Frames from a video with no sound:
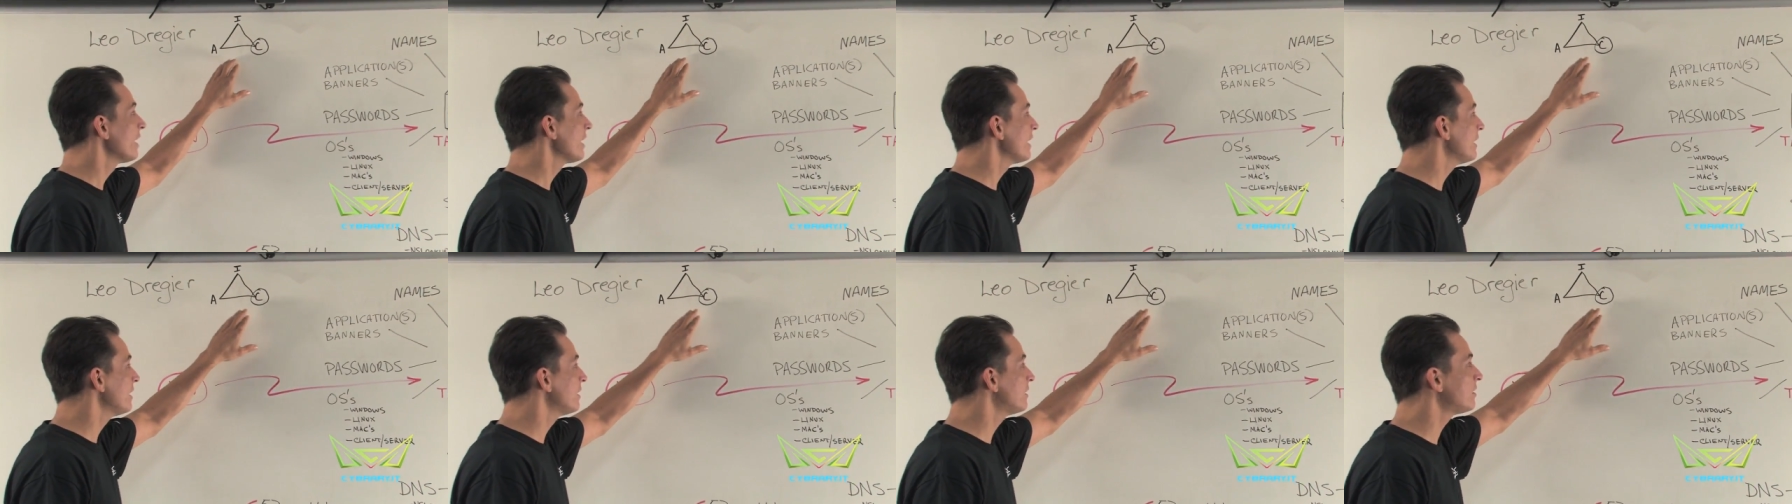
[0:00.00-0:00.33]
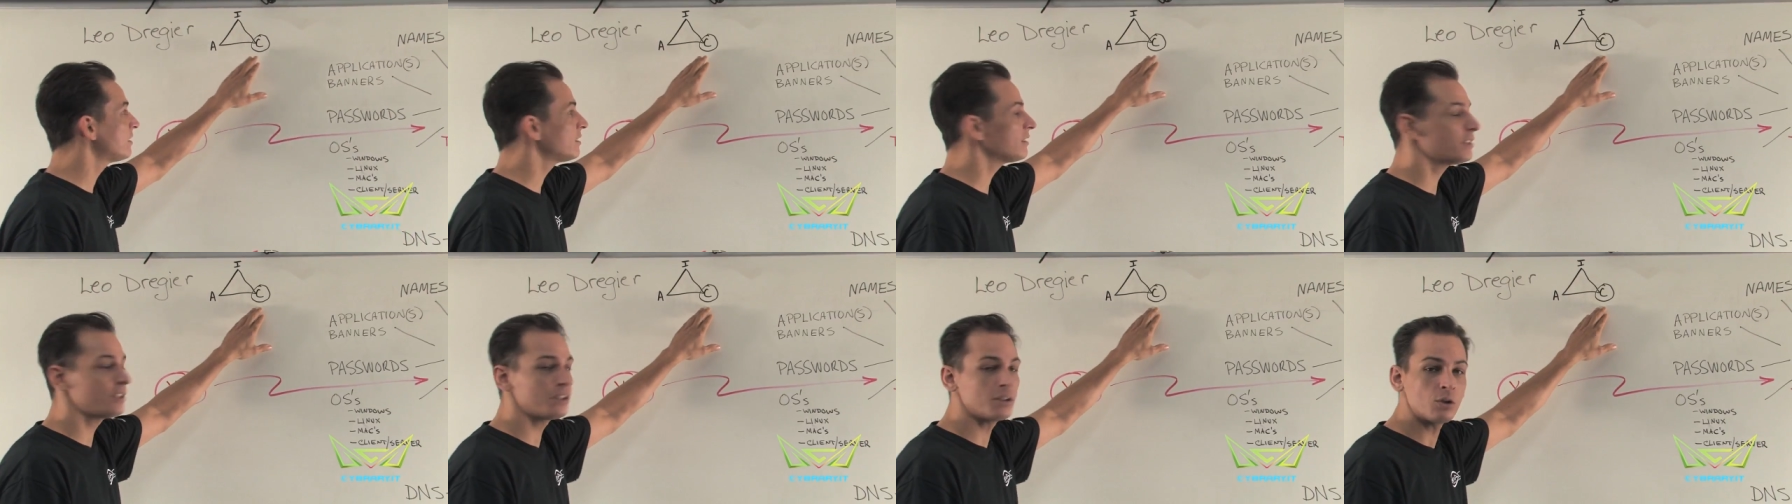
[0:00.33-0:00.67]
is
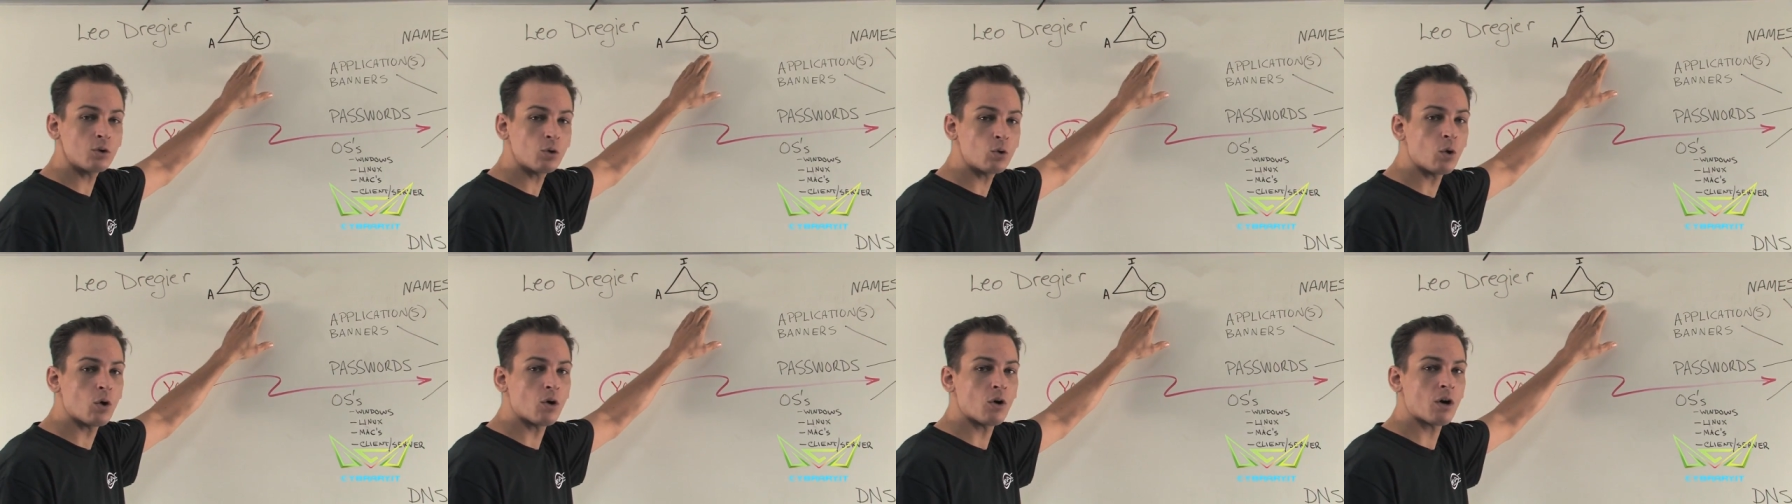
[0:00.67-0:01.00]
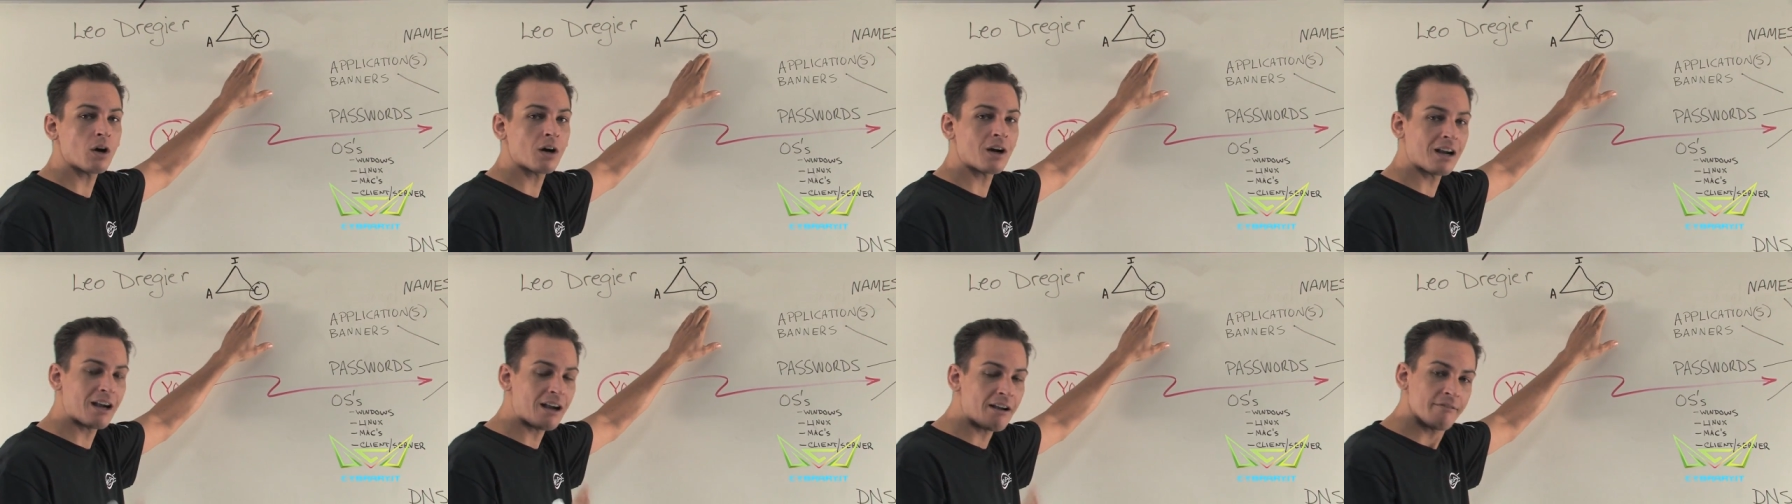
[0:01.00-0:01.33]
still
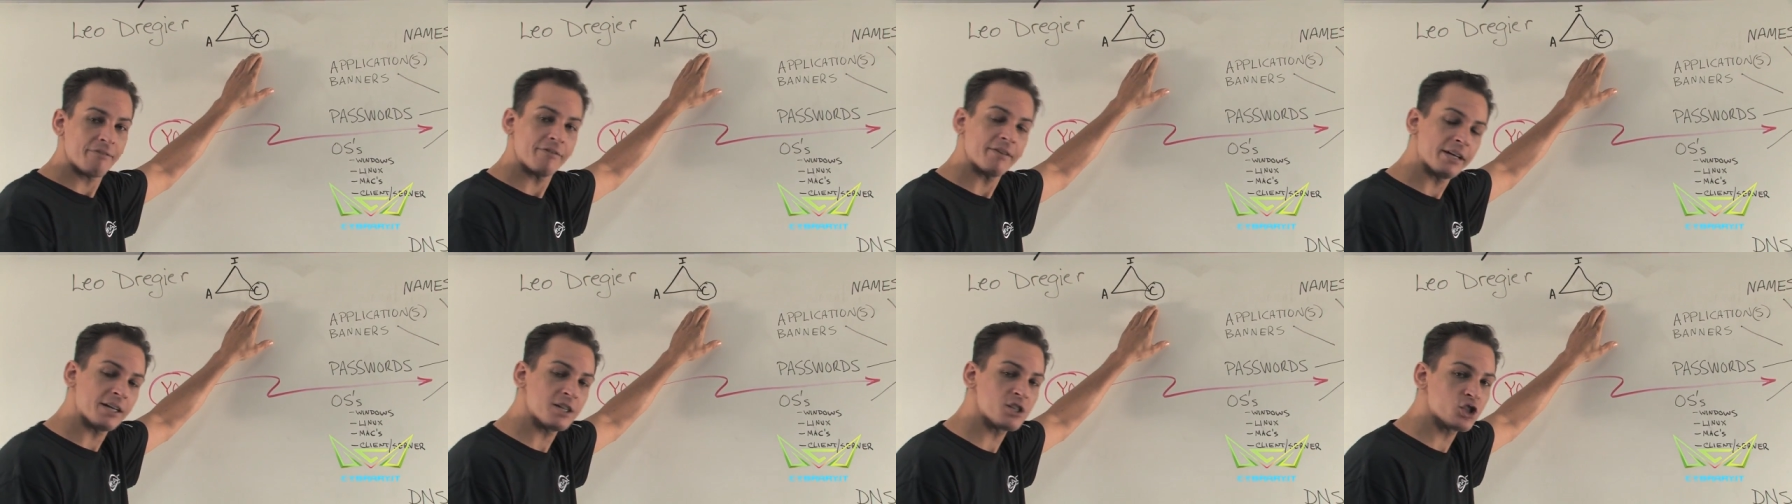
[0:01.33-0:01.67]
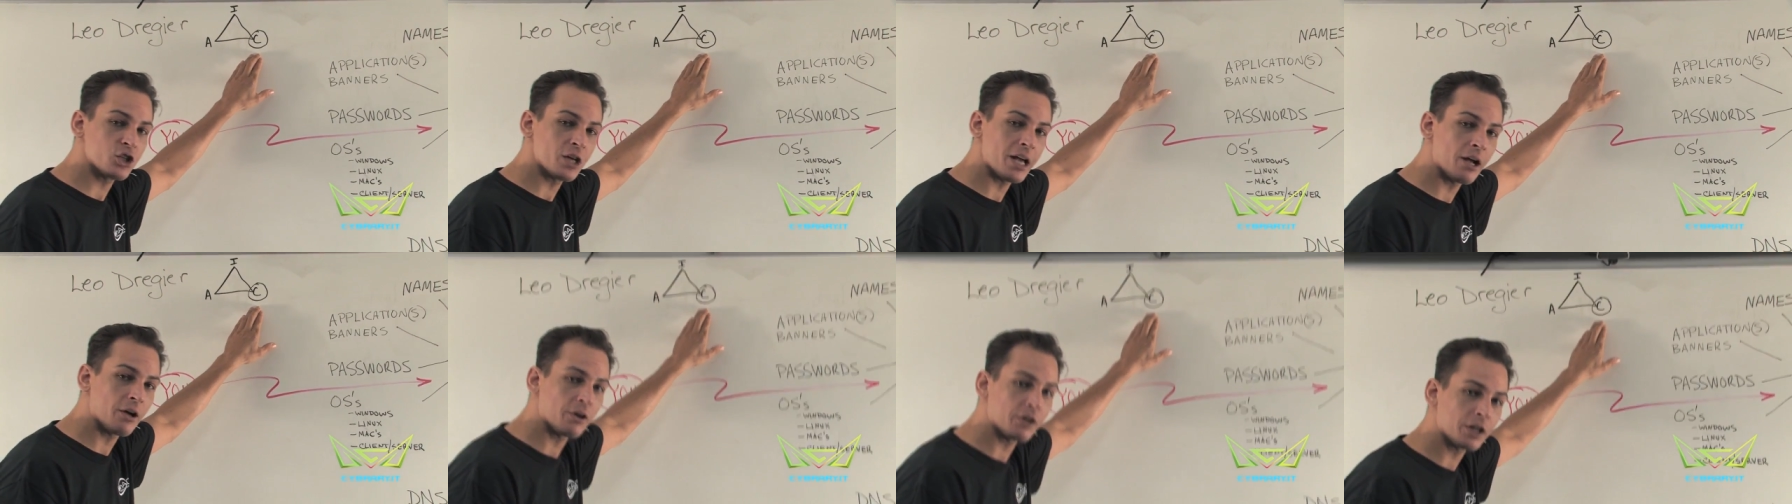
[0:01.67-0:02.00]

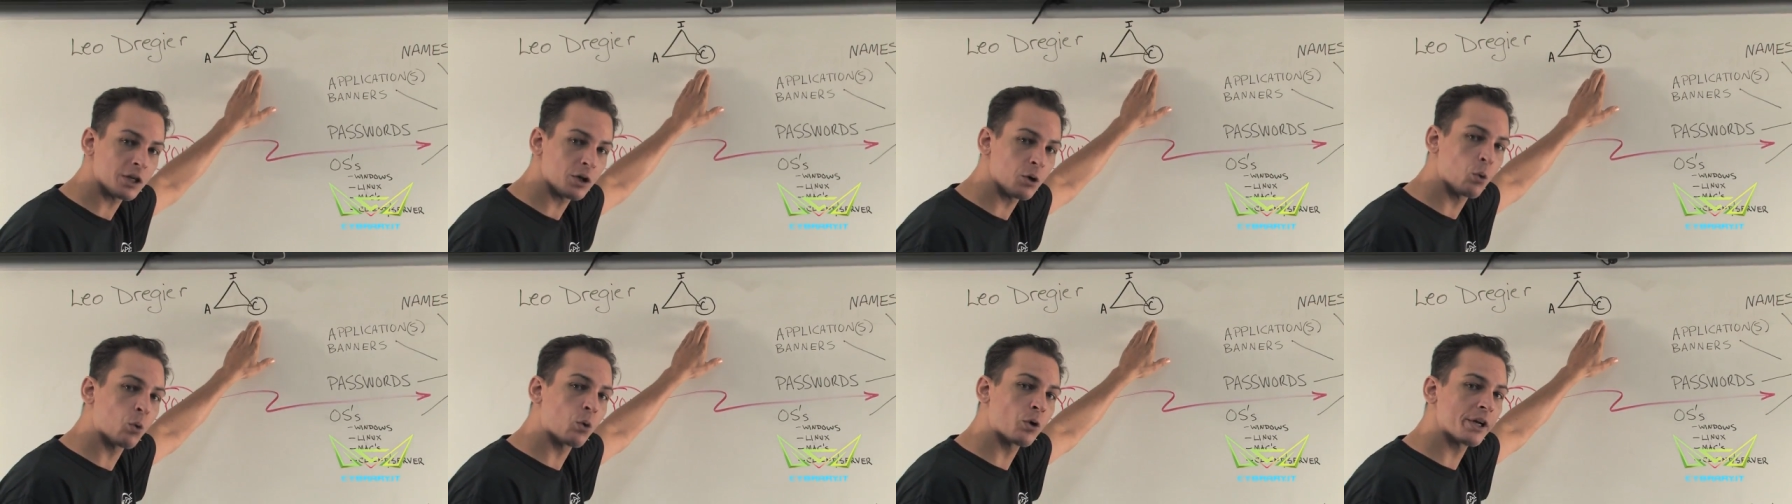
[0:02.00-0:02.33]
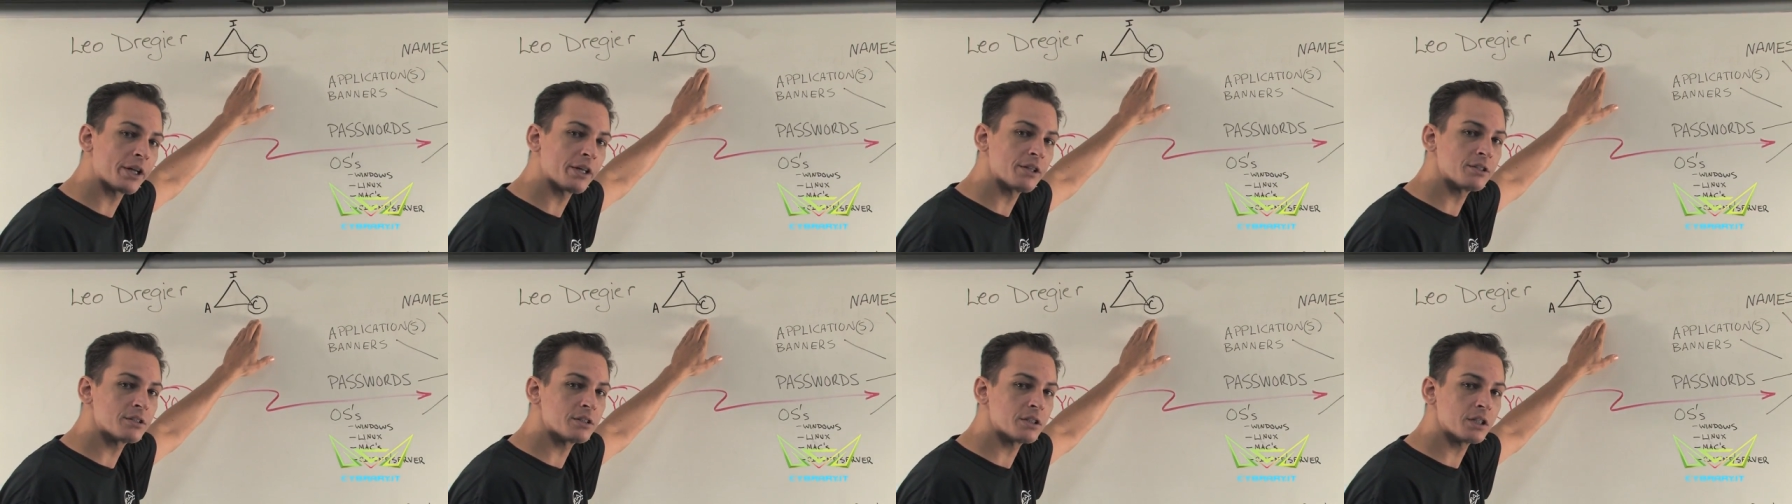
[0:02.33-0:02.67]
confidentiality
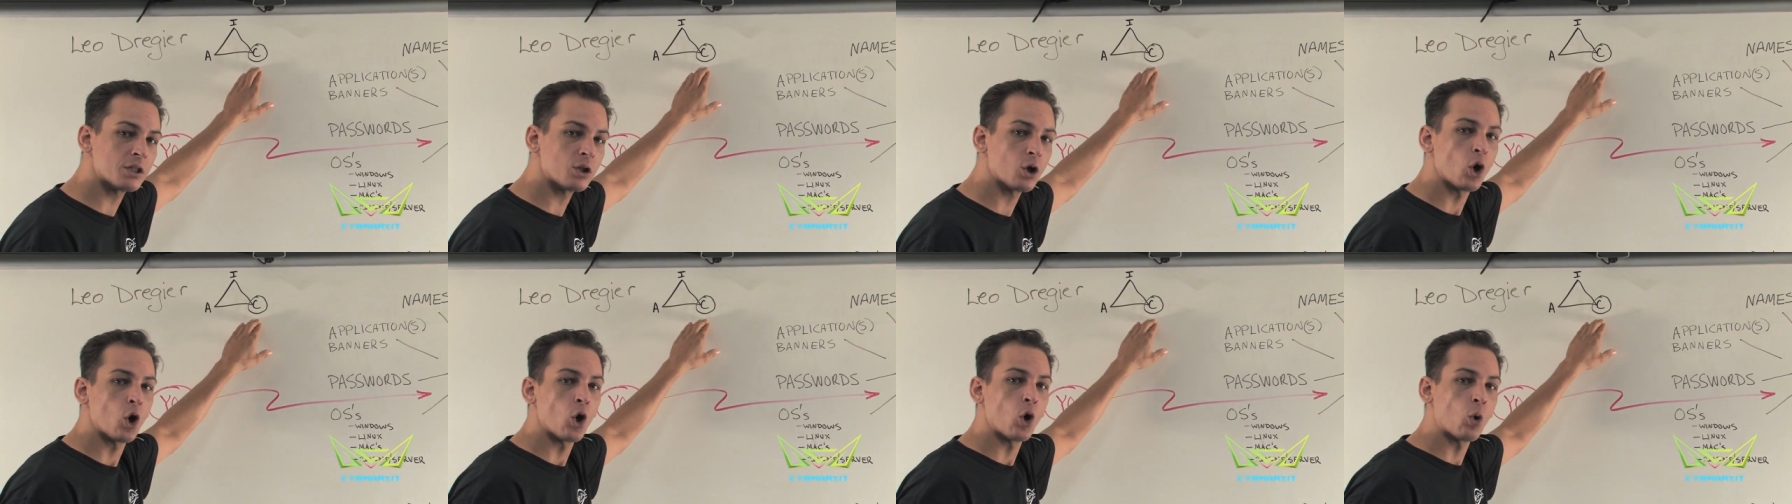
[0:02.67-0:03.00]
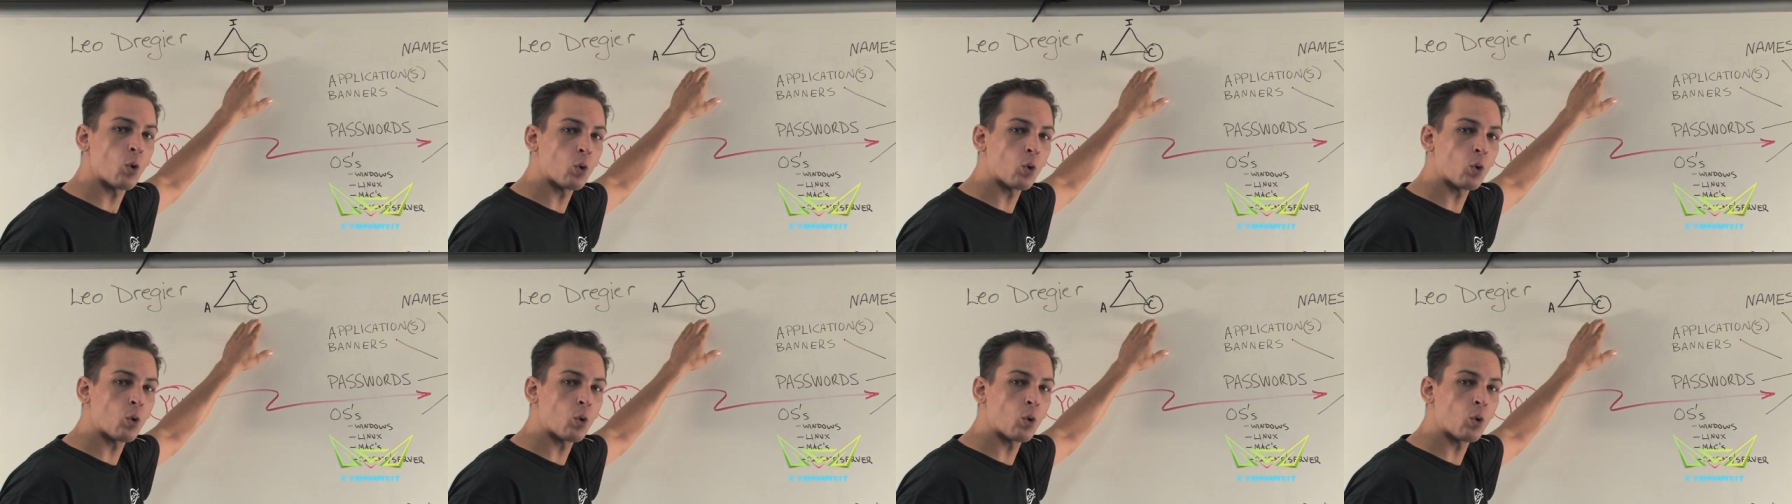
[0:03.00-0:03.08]
oriented